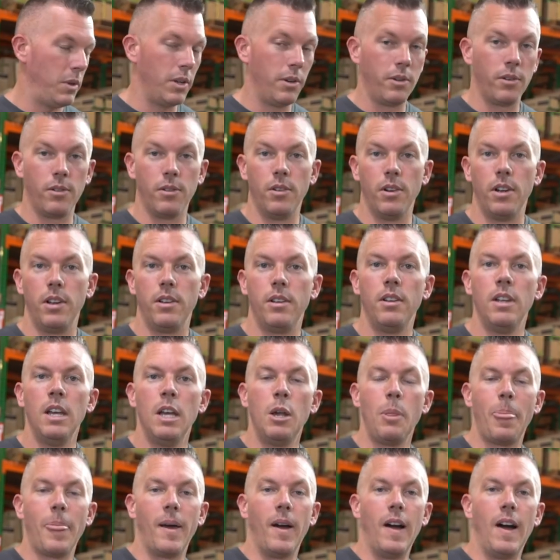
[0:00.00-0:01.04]
able to run
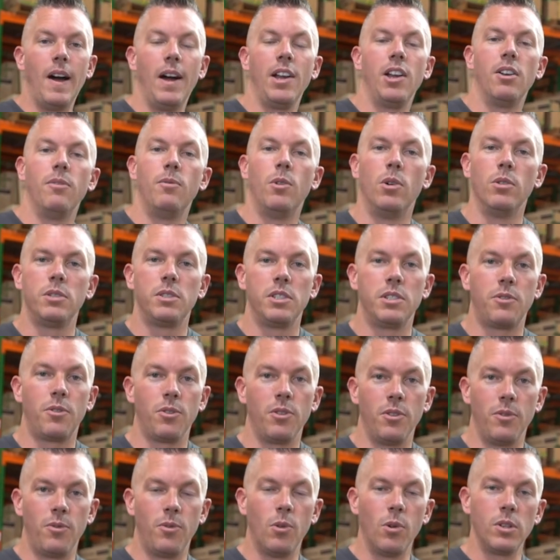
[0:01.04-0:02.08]
a higher voltage for
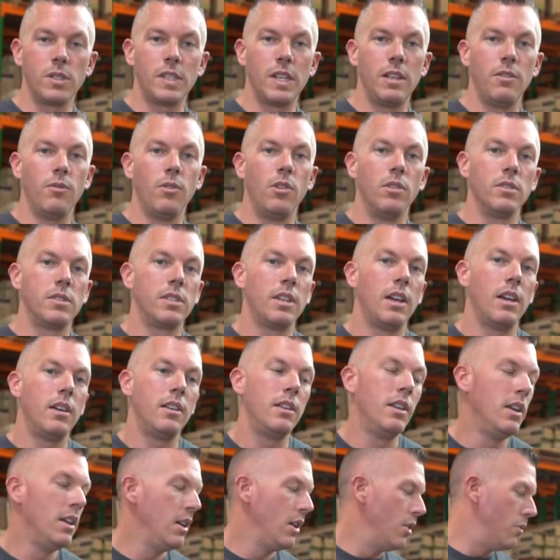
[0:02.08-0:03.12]
the 14 volt
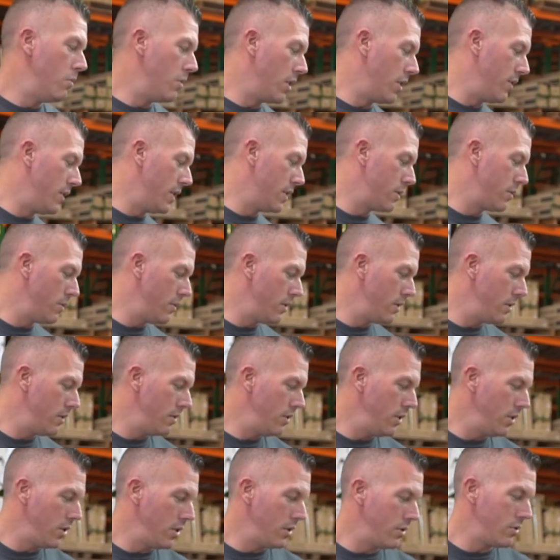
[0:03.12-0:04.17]
side, where this one,
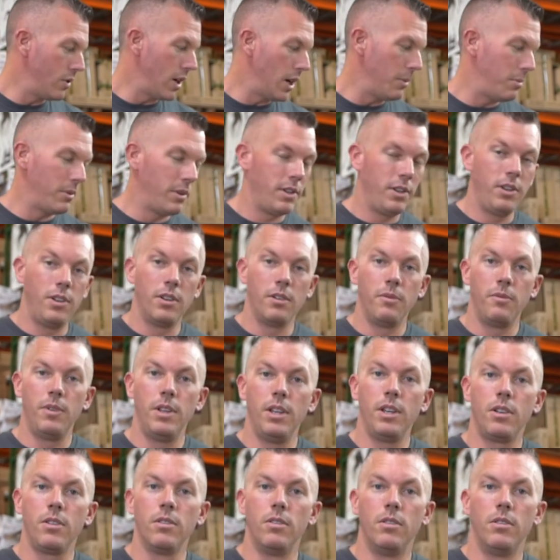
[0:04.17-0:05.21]
you could drop it into your
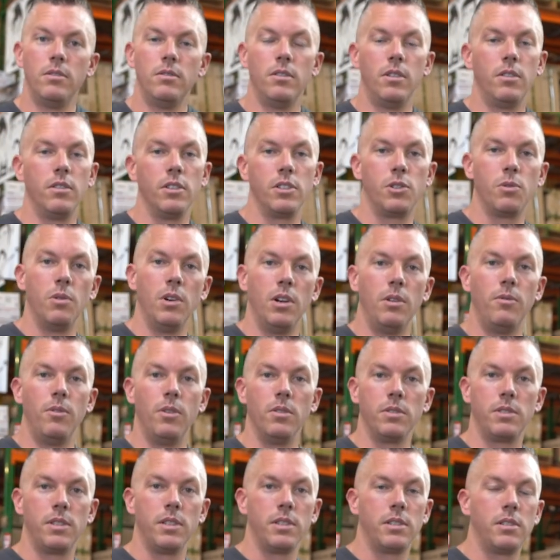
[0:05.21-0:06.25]
vehicle on a 12
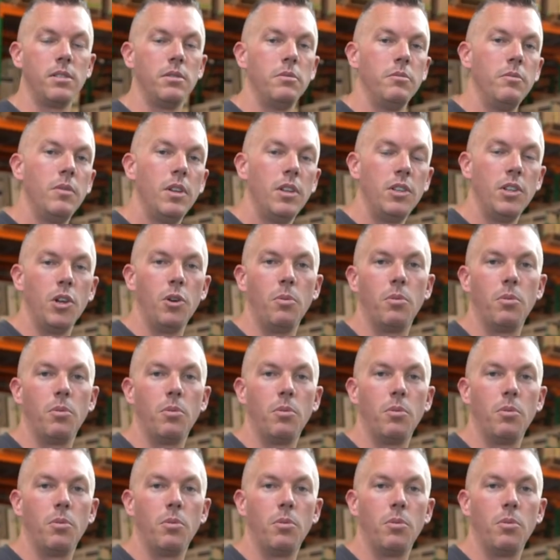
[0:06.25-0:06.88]
volt system, no